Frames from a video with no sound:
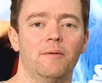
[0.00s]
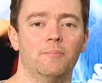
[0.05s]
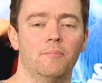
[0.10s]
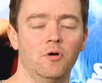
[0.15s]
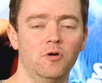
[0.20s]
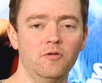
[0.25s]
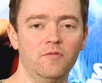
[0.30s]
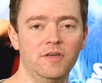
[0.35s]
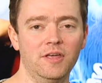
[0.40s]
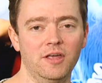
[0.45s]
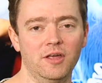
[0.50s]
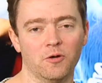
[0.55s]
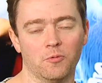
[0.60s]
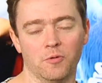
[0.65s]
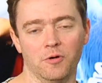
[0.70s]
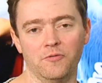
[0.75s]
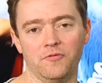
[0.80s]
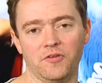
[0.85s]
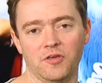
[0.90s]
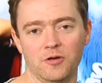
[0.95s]
Movie
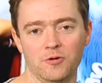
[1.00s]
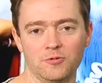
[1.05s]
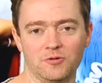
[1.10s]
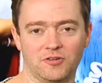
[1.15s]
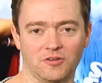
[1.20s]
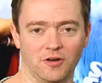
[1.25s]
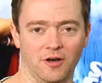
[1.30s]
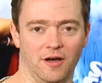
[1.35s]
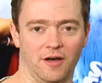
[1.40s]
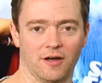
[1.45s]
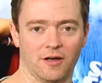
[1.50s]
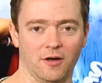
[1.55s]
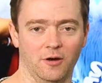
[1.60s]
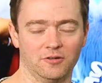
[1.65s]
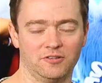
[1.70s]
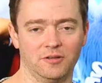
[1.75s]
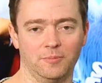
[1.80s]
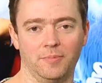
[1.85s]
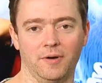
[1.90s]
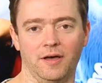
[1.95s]
Review Talk,
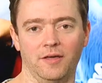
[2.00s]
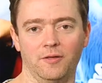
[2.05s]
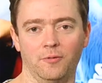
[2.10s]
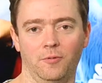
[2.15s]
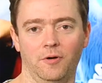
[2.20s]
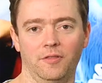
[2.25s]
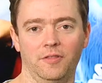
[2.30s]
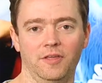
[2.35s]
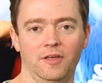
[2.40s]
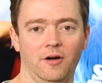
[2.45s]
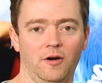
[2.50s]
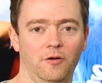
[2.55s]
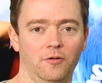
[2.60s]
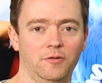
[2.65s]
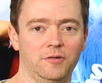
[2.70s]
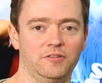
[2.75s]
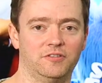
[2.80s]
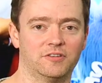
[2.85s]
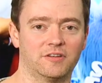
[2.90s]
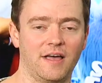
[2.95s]
hosted by the one, the
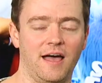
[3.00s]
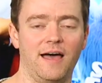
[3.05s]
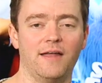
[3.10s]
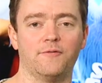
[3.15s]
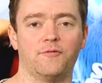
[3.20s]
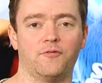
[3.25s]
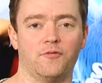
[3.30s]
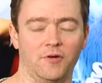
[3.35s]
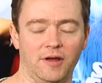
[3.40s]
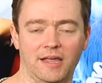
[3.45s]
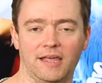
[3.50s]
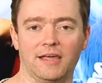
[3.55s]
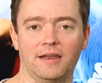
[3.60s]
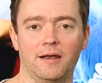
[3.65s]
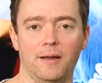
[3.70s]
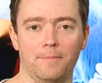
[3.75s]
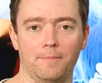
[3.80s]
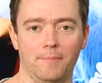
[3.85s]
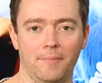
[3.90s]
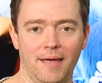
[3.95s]
only Scott
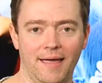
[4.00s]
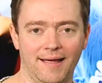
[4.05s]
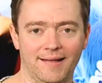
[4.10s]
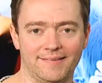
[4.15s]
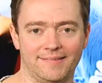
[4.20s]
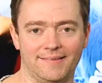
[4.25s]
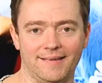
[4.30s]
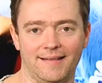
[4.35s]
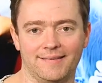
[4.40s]
freaking Mance.